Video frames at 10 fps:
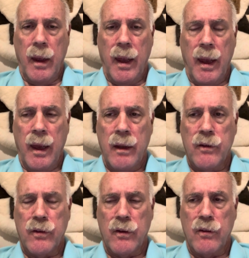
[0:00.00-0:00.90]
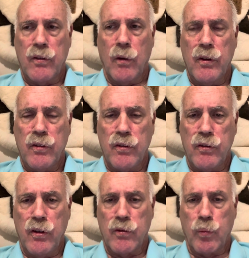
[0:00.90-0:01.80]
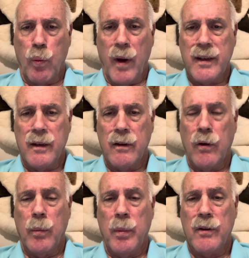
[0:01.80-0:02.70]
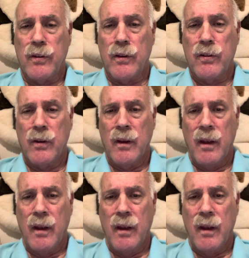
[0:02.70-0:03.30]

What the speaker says: And so this is just wrecking her business